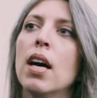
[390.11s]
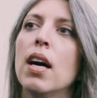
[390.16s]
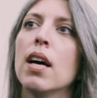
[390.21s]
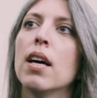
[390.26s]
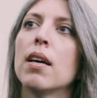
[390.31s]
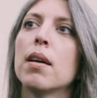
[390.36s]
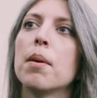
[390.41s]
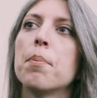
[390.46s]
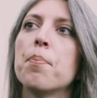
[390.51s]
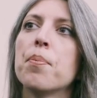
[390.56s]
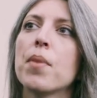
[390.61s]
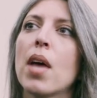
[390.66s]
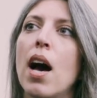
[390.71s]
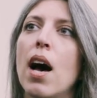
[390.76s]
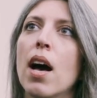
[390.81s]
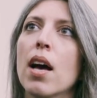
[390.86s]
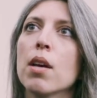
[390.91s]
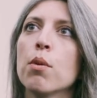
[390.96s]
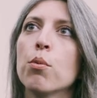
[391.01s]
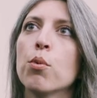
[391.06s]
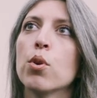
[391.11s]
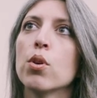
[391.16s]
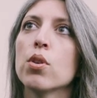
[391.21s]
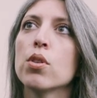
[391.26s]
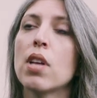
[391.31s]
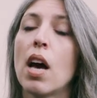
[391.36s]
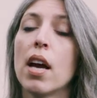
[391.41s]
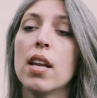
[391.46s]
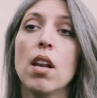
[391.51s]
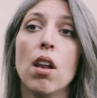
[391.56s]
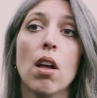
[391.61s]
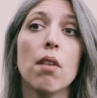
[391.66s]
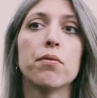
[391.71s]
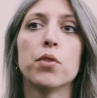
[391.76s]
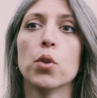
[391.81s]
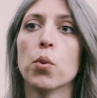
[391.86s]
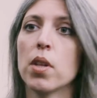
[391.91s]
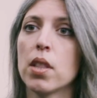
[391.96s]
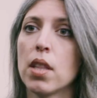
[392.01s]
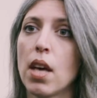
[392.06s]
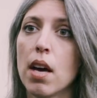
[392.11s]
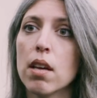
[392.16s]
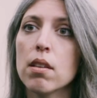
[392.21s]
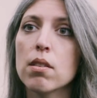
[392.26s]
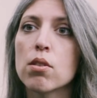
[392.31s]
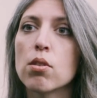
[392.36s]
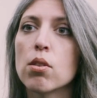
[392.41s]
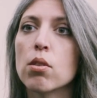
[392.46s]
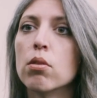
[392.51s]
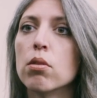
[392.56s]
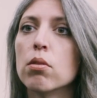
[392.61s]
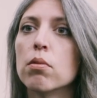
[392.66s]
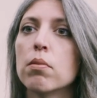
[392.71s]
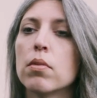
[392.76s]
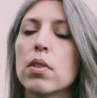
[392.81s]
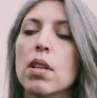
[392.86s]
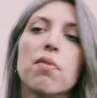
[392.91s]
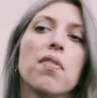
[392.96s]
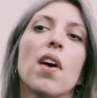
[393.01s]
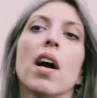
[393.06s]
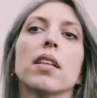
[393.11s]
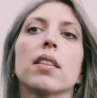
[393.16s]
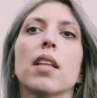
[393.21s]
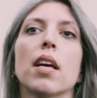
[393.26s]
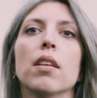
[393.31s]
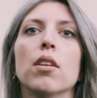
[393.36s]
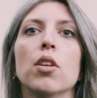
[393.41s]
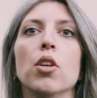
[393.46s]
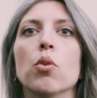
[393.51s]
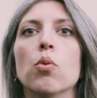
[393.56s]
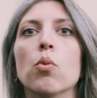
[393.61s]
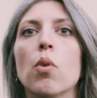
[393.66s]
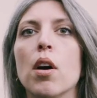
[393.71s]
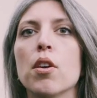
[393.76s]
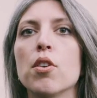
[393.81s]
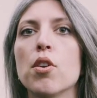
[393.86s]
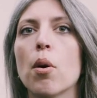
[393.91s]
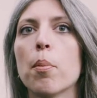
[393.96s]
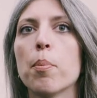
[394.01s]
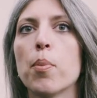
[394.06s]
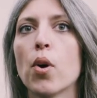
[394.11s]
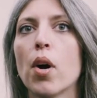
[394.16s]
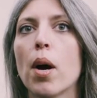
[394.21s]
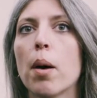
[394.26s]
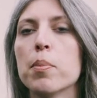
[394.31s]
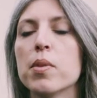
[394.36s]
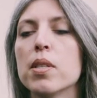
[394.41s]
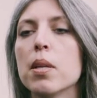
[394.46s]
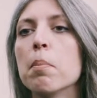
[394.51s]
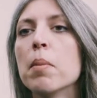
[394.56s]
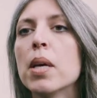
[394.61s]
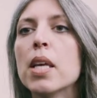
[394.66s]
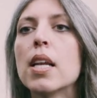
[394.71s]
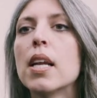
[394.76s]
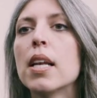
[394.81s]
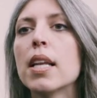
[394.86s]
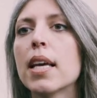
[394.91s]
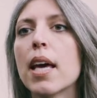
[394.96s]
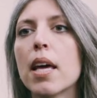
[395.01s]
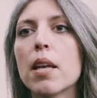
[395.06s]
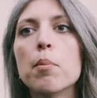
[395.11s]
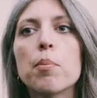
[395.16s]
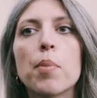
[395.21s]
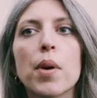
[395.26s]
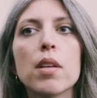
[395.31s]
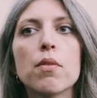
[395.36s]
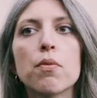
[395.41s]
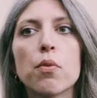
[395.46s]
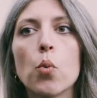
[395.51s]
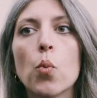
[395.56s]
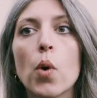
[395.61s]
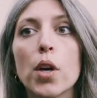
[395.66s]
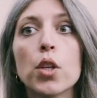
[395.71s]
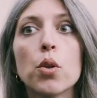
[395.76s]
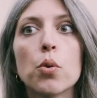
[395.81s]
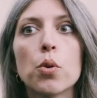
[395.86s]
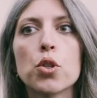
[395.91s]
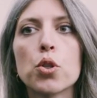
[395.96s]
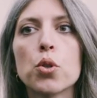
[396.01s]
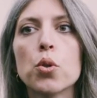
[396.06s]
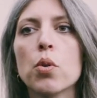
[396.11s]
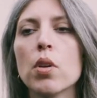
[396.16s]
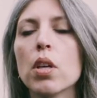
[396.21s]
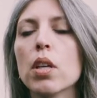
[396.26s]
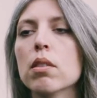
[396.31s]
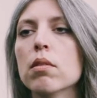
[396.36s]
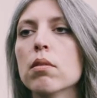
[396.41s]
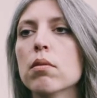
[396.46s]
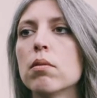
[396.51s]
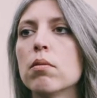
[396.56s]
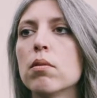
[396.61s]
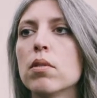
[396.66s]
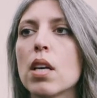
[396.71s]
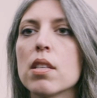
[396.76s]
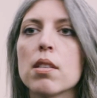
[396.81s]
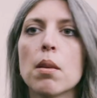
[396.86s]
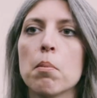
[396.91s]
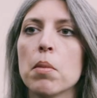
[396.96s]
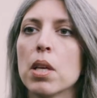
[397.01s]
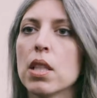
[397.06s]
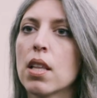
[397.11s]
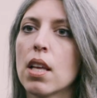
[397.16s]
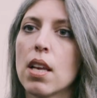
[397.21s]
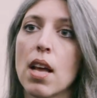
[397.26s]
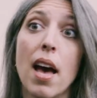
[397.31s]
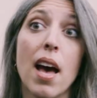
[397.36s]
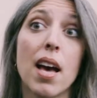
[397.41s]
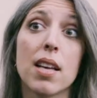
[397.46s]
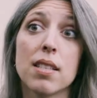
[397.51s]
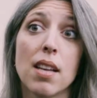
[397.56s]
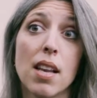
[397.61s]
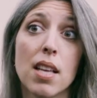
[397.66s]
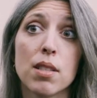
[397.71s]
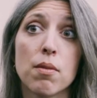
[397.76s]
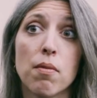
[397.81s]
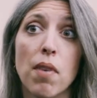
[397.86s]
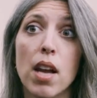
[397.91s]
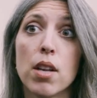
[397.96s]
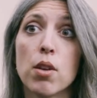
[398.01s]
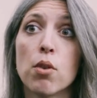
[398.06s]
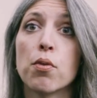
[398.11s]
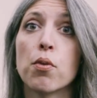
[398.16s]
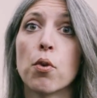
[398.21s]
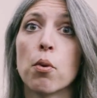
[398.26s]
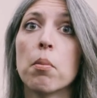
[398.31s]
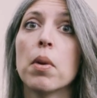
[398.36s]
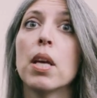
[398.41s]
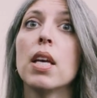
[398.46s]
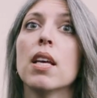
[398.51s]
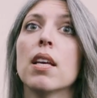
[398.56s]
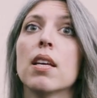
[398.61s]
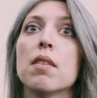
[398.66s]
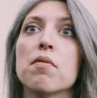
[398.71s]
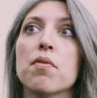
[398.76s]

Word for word: I loved doing that. So the fact that you are not perhaps immediately getting paid for what you're shooting doesn't mean that it has less value for me.